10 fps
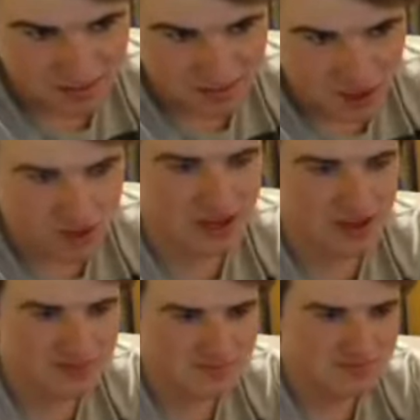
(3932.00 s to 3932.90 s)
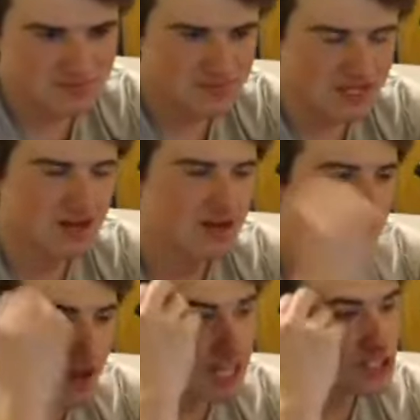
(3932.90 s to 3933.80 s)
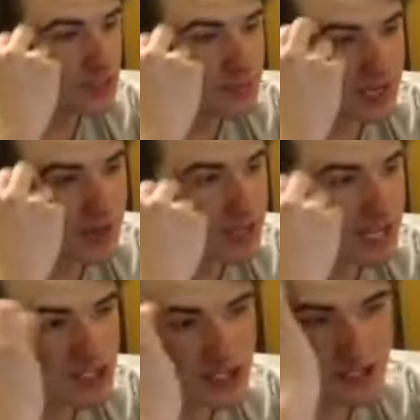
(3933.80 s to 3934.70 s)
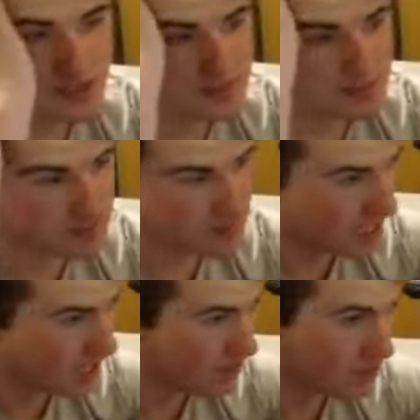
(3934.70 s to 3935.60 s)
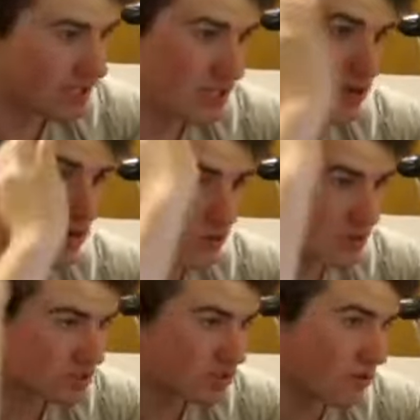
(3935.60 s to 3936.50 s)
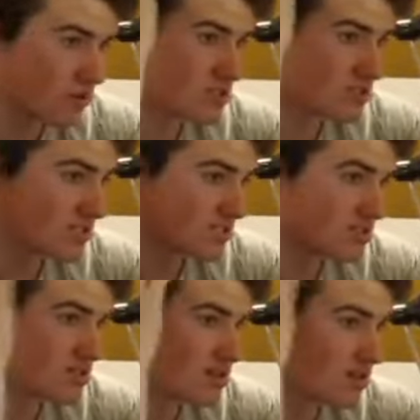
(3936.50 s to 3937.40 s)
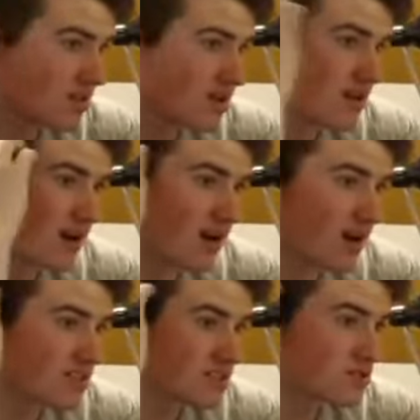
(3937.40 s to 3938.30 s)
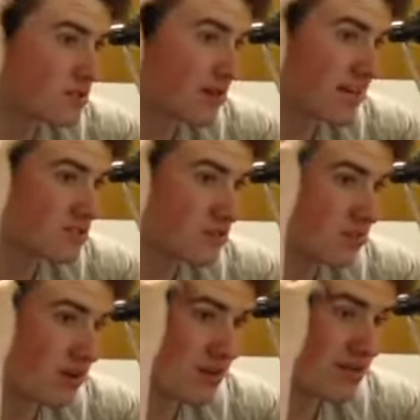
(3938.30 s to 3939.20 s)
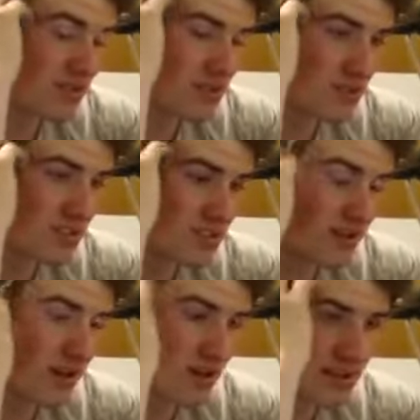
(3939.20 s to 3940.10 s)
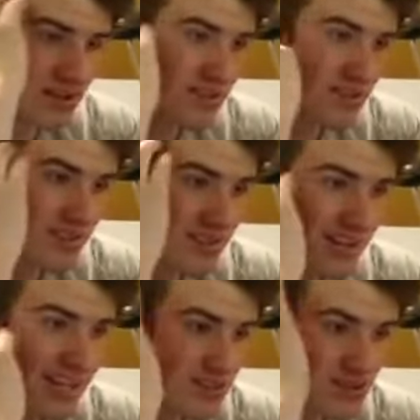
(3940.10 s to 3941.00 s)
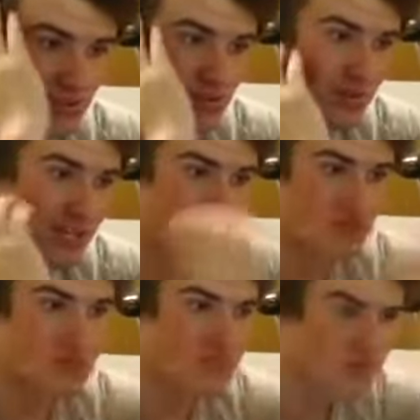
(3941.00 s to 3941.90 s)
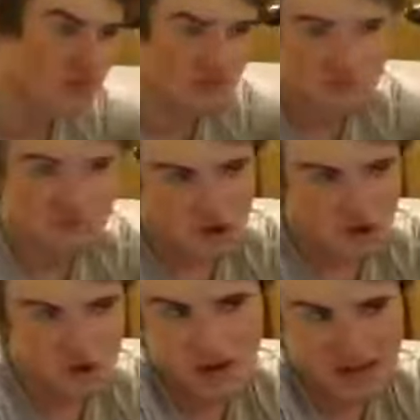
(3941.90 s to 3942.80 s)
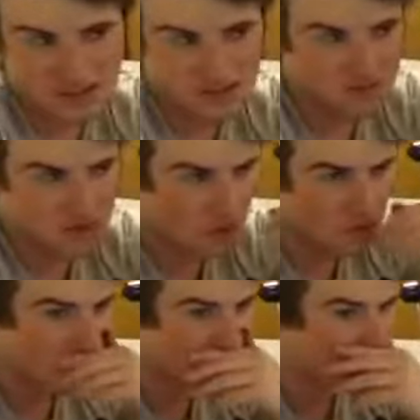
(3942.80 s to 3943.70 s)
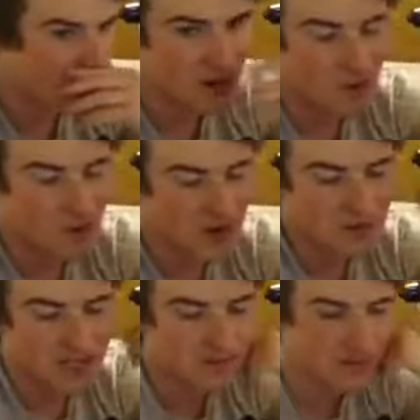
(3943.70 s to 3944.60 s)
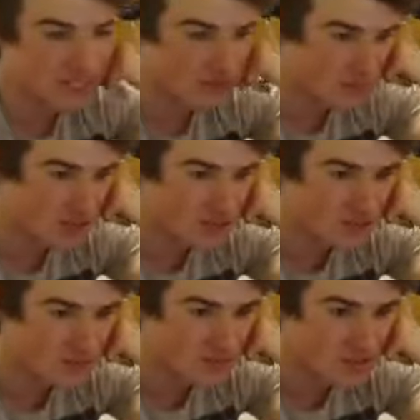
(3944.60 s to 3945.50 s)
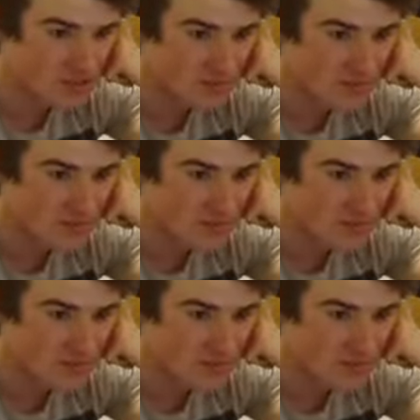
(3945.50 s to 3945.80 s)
Okay. Yeah, I should be. I mean, I should. I plan to go to Origins next year. It's the bachelor party for Lucas Van Holland. I assume. I assume that's, or we'll have it normally. I don't know why we'd have the bachelor party in Sioux Falls.